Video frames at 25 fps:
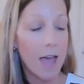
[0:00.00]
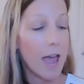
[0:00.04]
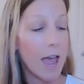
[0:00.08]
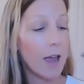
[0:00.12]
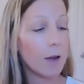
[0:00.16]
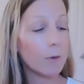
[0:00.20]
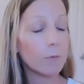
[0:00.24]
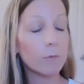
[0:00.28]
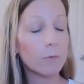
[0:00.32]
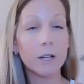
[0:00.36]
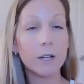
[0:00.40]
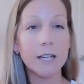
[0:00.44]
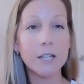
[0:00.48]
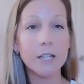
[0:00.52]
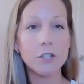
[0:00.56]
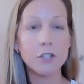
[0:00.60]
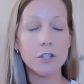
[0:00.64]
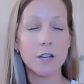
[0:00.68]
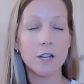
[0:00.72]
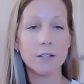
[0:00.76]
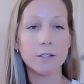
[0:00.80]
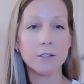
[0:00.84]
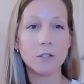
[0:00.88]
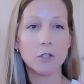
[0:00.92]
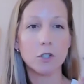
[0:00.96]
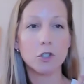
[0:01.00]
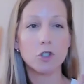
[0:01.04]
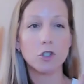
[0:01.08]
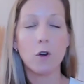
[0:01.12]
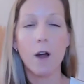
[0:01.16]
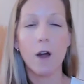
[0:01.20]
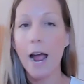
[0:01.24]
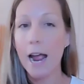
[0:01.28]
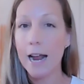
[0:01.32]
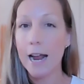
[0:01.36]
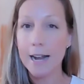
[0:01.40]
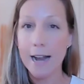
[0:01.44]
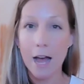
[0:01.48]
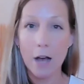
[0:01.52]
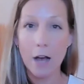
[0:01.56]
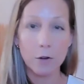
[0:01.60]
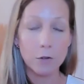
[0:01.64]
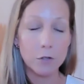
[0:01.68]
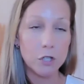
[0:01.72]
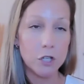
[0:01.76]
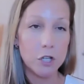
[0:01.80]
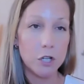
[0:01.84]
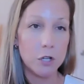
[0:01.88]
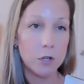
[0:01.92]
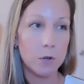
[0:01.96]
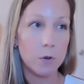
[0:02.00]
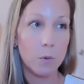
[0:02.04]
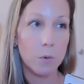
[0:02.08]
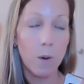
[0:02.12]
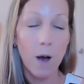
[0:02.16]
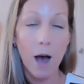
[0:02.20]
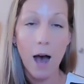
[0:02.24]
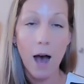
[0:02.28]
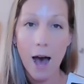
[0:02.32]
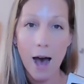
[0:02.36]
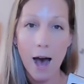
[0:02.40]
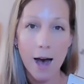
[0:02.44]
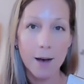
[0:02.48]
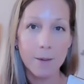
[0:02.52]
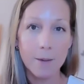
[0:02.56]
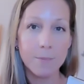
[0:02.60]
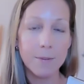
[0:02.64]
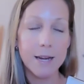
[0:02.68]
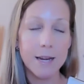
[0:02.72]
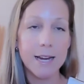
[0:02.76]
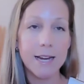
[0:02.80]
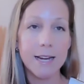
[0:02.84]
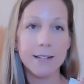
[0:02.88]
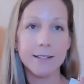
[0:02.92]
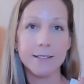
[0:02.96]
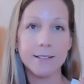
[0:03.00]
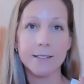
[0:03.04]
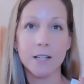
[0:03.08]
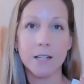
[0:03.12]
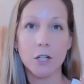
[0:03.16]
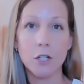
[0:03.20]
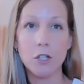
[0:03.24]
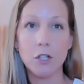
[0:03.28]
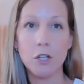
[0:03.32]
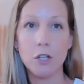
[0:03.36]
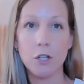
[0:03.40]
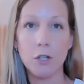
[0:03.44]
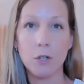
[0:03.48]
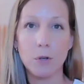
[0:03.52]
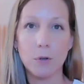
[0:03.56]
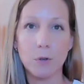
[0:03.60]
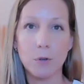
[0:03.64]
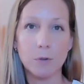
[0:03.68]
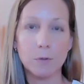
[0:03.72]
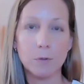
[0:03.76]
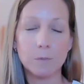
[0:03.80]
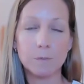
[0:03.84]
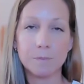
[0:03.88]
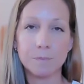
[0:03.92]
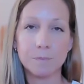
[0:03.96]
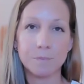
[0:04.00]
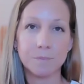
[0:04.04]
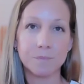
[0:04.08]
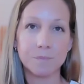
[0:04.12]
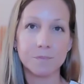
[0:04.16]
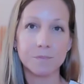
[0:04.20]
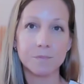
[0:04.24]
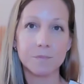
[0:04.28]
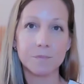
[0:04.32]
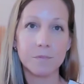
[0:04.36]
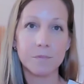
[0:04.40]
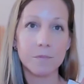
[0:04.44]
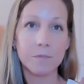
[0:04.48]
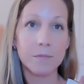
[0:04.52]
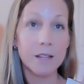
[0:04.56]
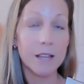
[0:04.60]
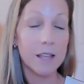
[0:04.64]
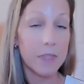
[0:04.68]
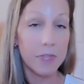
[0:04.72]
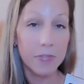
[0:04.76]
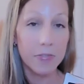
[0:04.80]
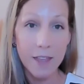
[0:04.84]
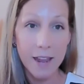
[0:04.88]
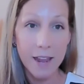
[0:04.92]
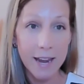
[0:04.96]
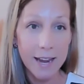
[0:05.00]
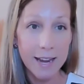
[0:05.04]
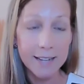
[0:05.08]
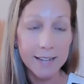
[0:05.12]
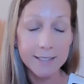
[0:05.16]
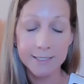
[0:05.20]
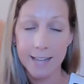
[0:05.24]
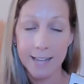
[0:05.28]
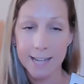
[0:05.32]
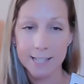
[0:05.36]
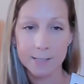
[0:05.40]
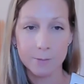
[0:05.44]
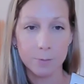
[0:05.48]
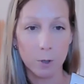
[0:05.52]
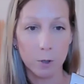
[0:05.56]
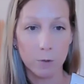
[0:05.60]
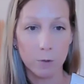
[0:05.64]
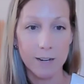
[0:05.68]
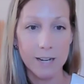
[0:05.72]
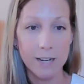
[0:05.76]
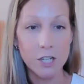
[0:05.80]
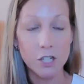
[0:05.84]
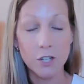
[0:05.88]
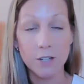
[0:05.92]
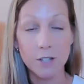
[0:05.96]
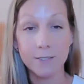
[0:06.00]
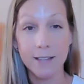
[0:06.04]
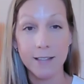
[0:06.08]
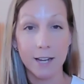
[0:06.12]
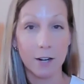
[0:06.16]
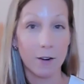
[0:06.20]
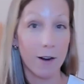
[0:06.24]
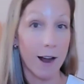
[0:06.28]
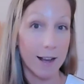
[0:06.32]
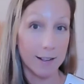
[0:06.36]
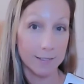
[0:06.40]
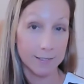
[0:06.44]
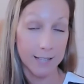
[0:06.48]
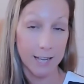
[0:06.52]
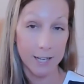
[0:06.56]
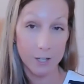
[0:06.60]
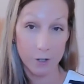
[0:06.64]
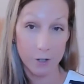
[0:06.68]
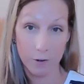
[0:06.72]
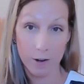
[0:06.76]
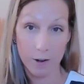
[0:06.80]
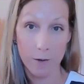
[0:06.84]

and really just trying out new hobbies, new things, explorations that are outside your